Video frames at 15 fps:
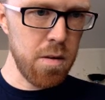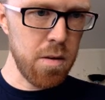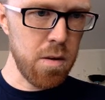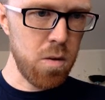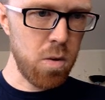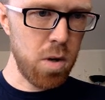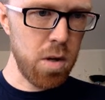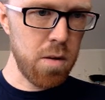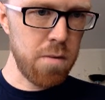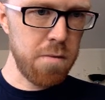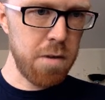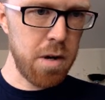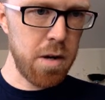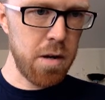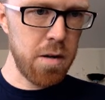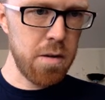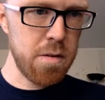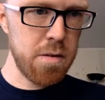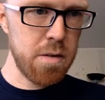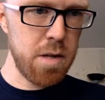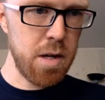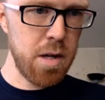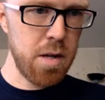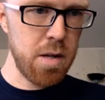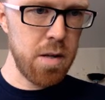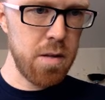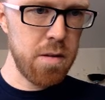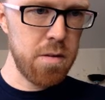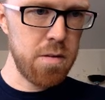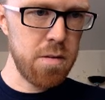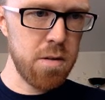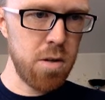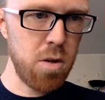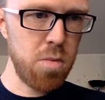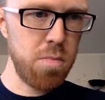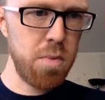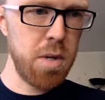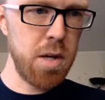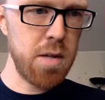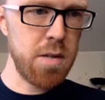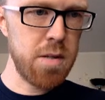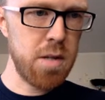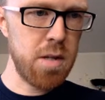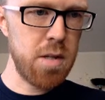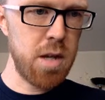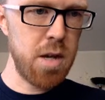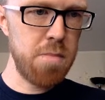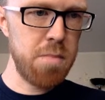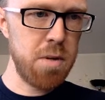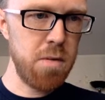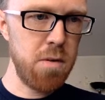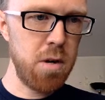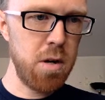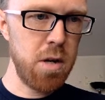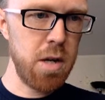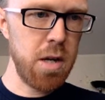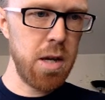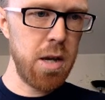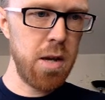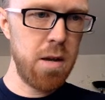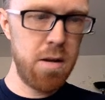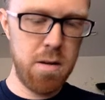Qualifier is not in scope. Yes, I typed it wrong again.